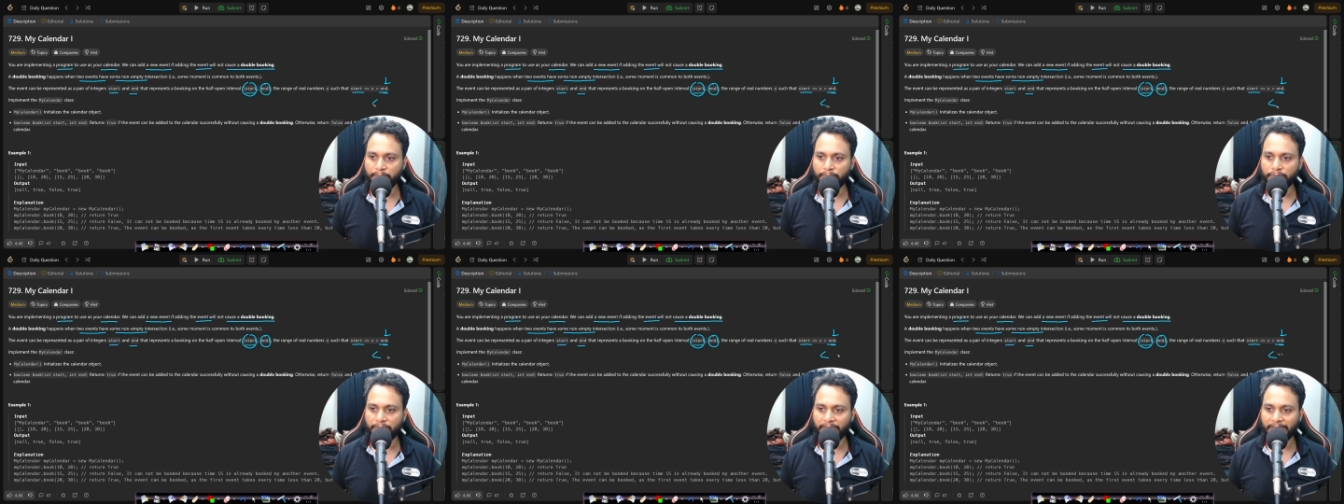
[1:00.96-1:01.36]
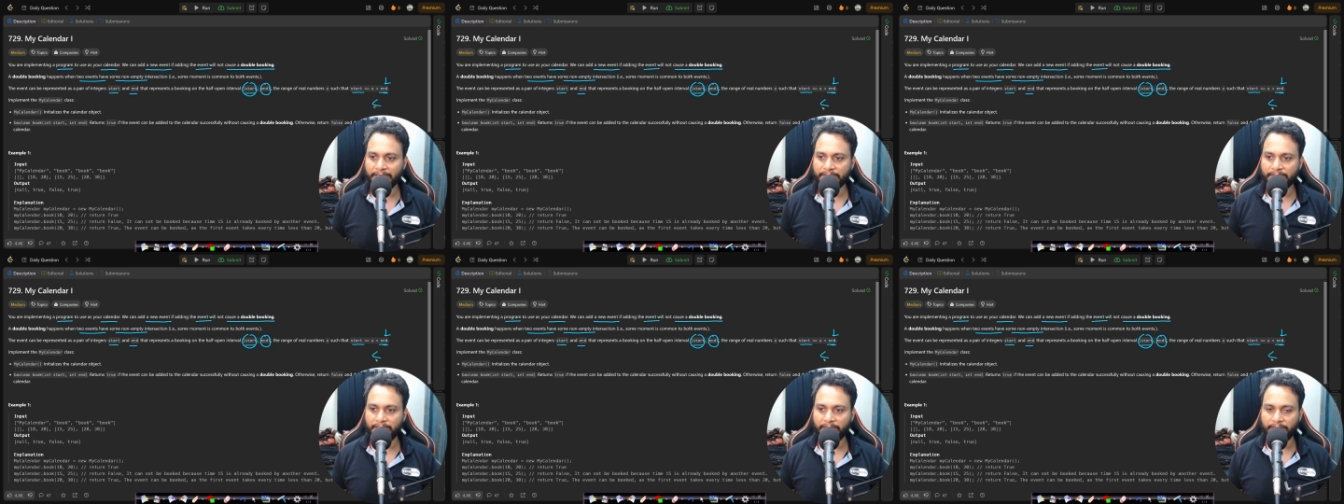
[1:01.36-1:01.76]
we put a
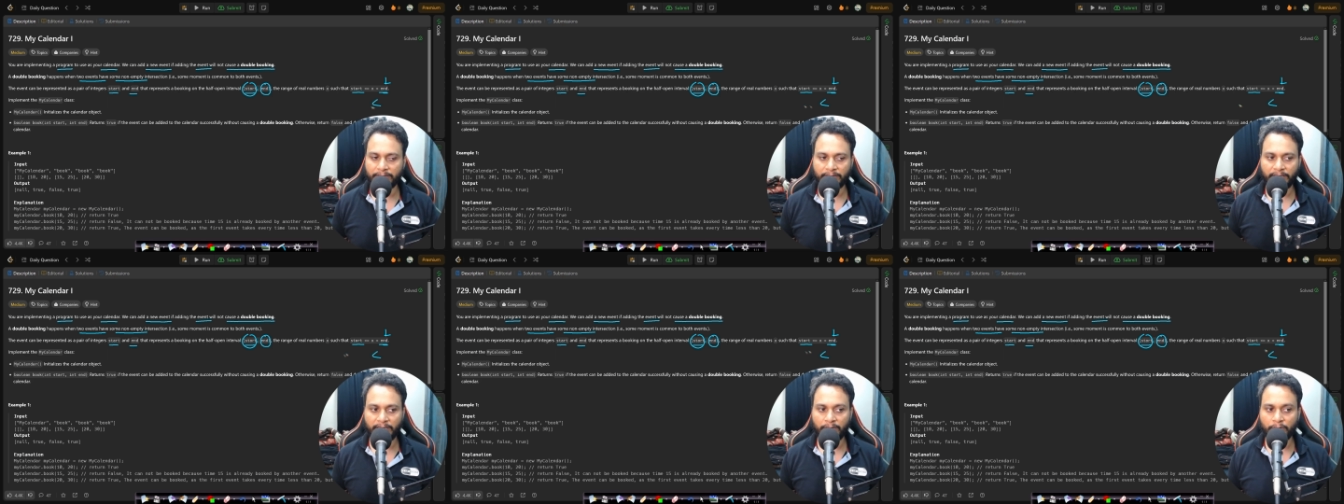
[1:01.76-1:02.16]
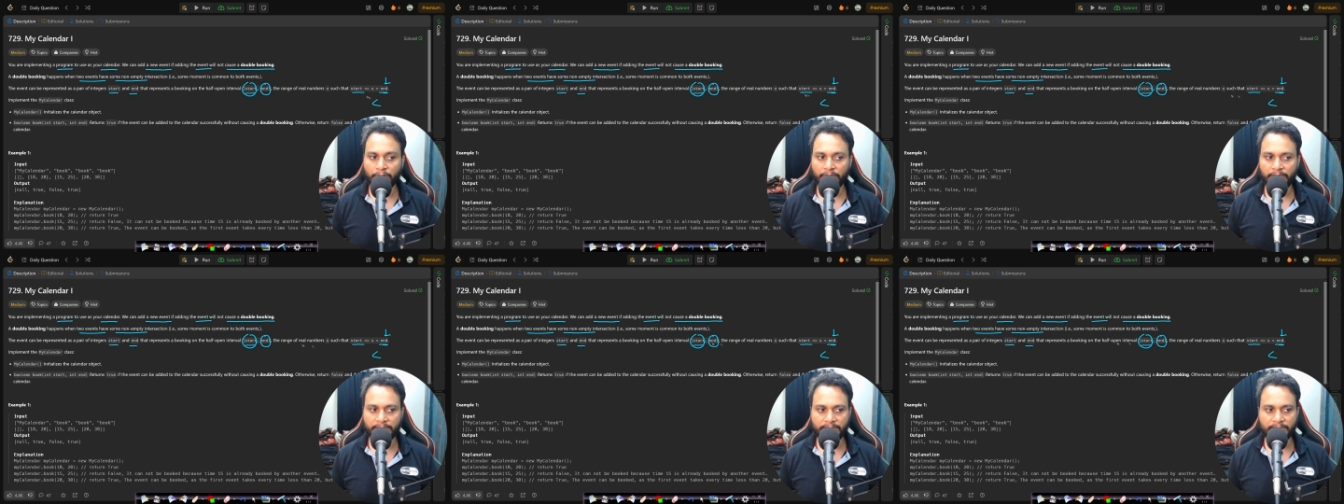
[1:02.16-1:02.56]
less than and
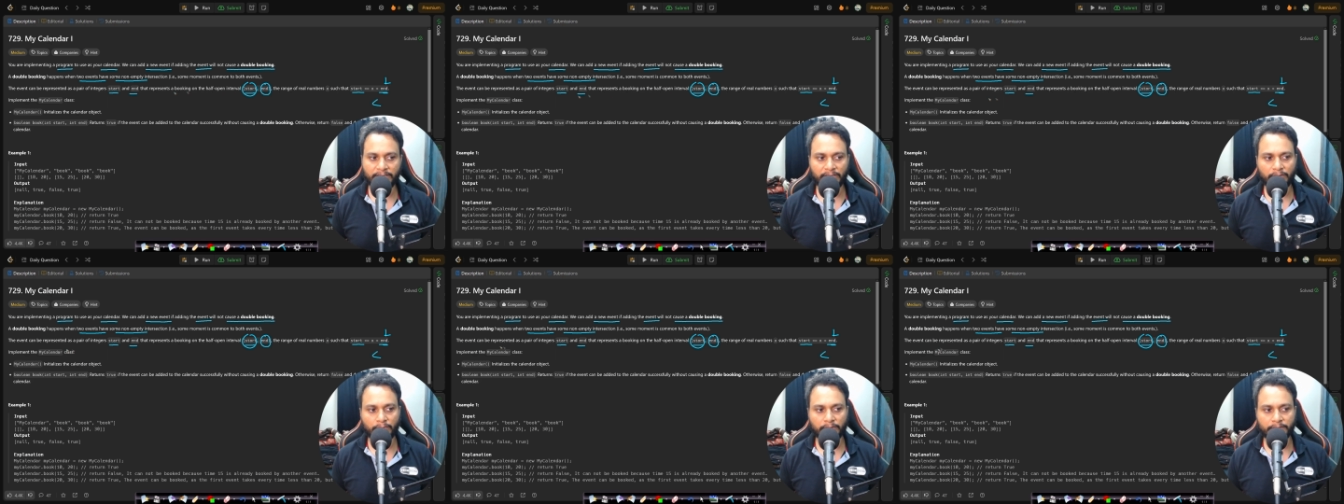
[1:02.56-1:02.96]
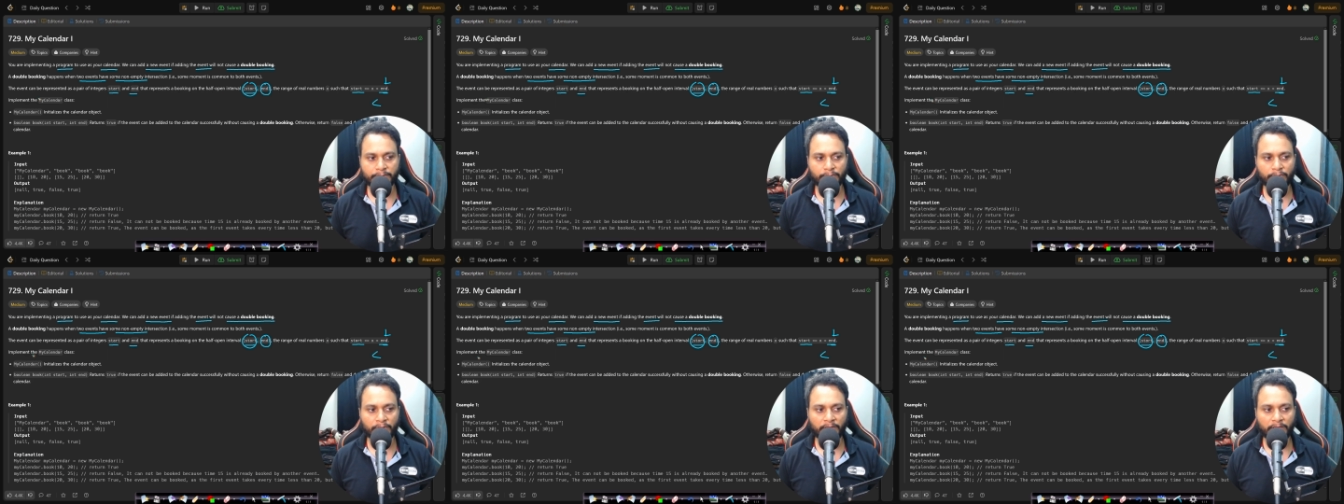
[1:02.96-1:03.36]
not less than equals
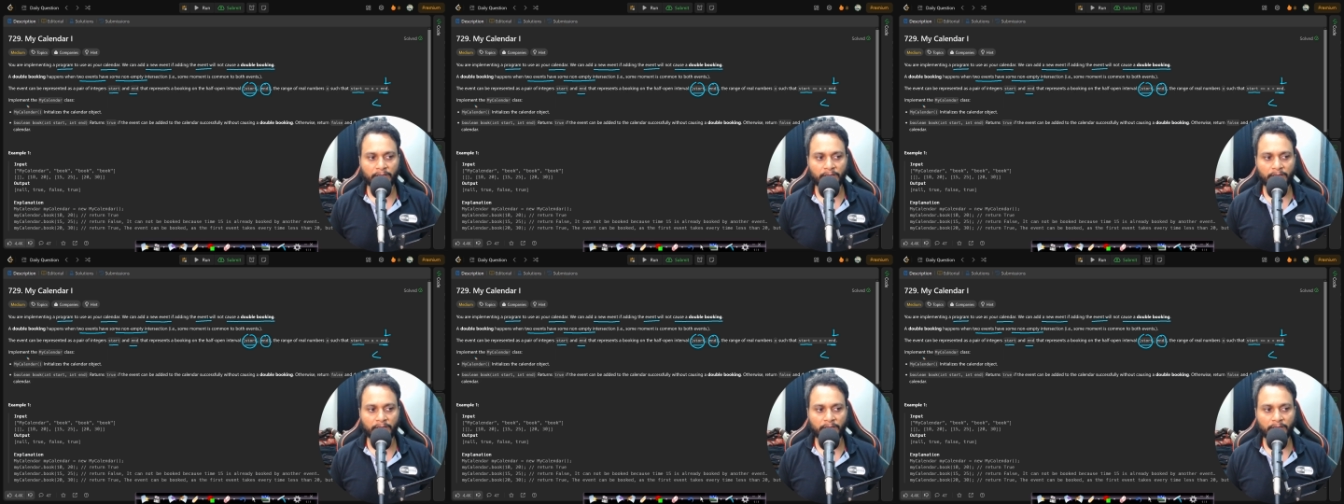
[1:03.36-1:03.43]
to